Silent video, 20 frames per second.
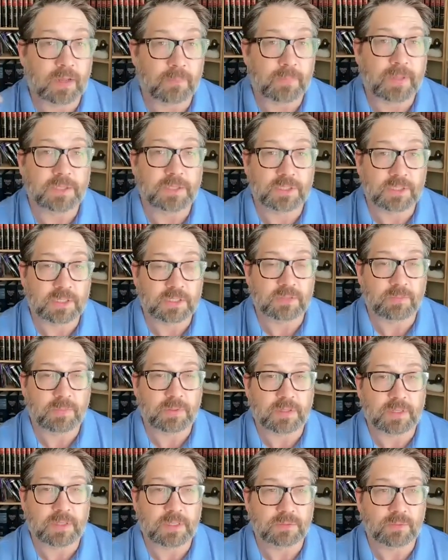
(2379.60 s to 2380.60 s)
Pension
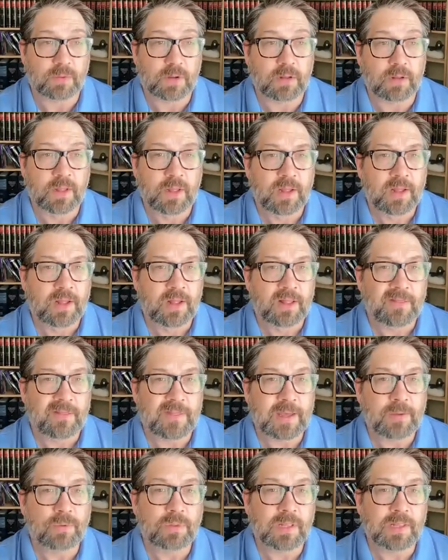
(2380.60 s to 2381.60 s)
Disability as well,
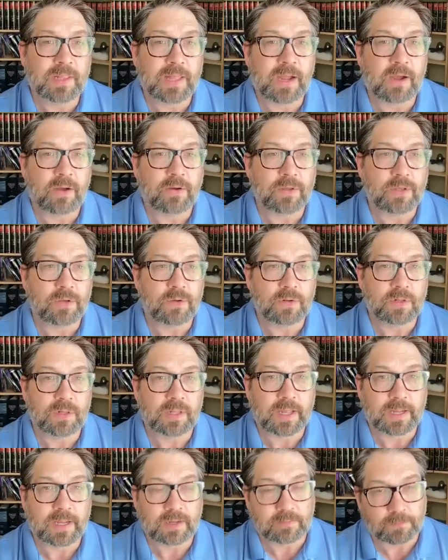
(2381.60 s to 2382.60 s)
they will allow you
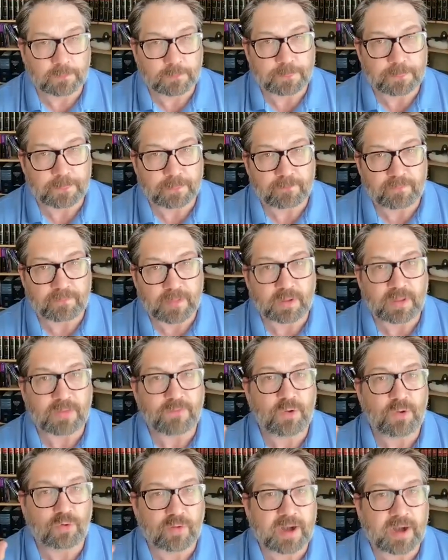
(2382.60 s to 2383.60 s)
to they'll give
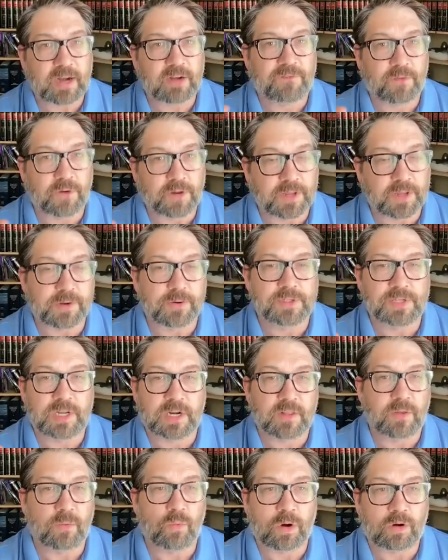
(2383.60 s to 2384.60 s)
you credit for years
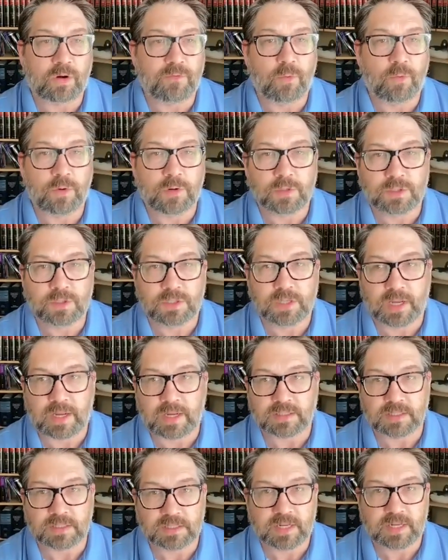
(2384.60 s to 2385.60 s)
out of the workforce
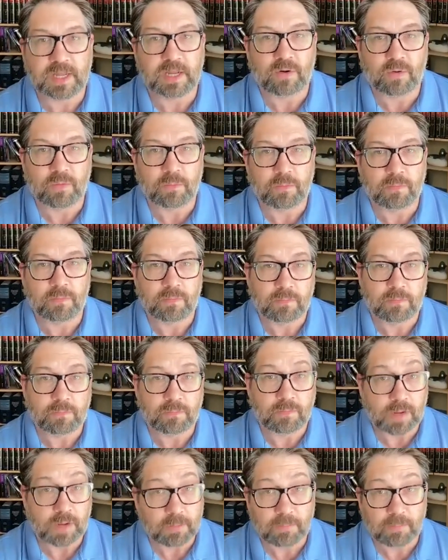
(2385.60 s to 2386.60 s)
as a stay-at-home
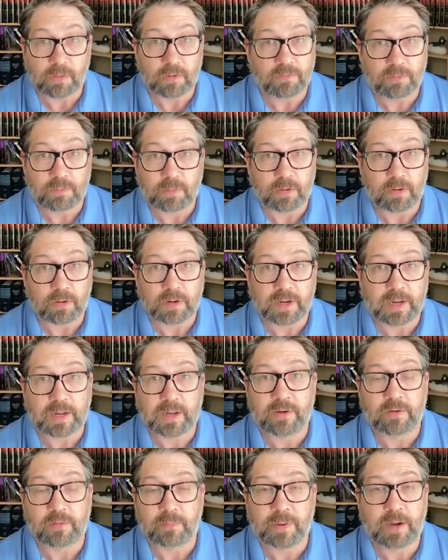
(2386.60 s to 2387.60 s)
mom or
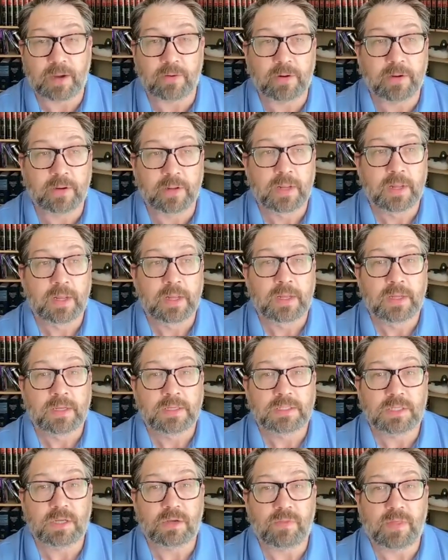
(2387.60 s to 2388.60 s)
dad or parent.
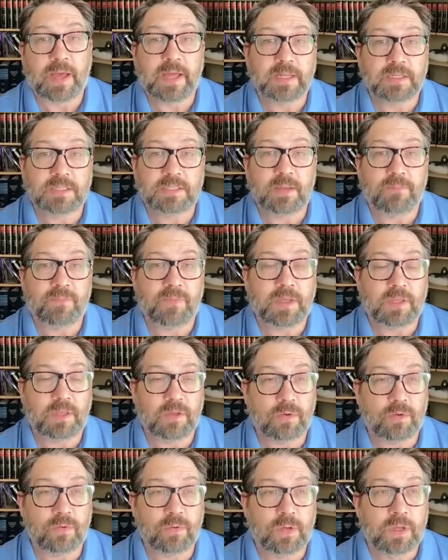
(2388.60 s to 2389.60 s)
So that is
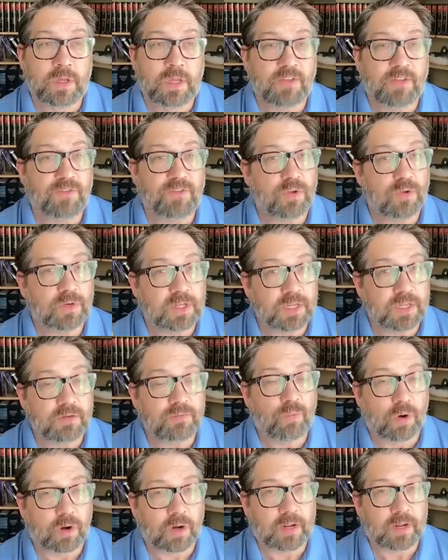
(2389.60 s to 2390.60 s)
something if you
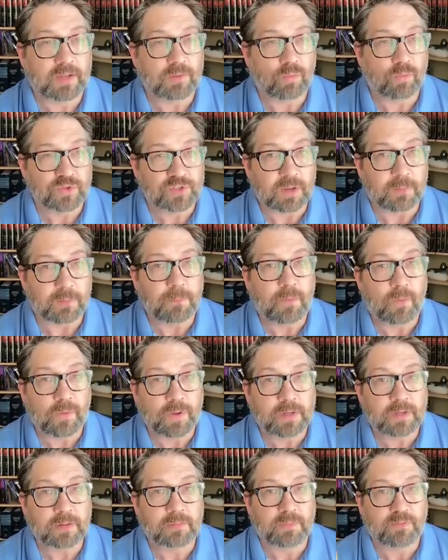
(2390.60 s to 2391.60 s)
did work at some
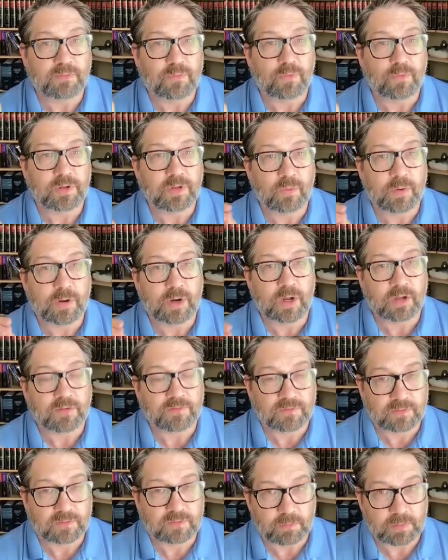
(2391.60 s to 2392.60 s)
point before you went
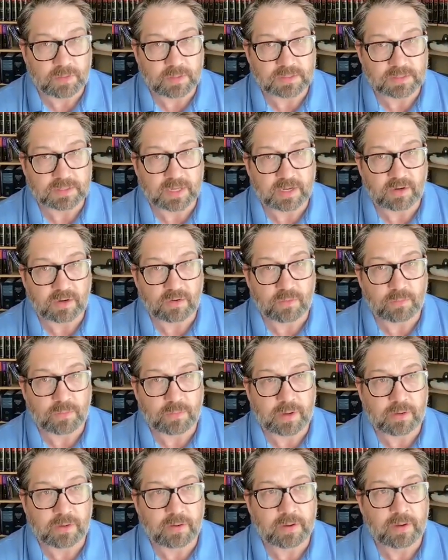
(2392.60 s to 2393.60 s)
off to be a stay-at-home
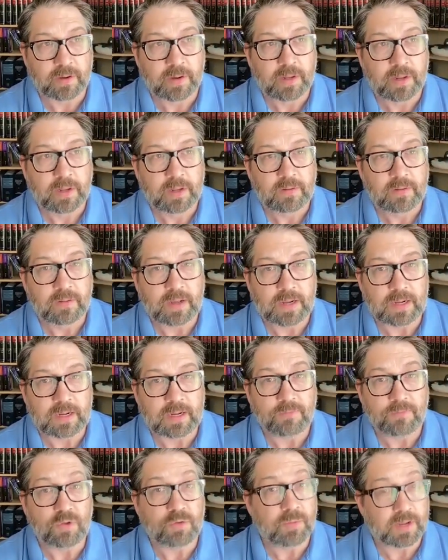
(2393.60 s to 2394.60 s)
parent,
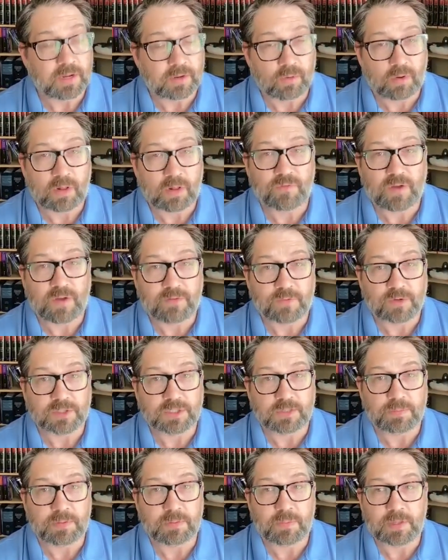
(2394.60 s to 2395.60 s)
you might qualify for
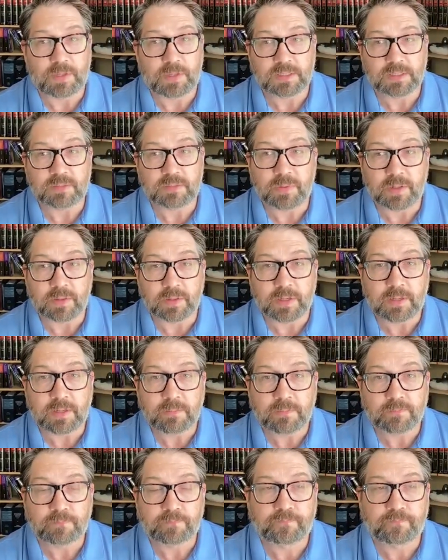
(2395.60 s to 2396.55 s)
CPP disability.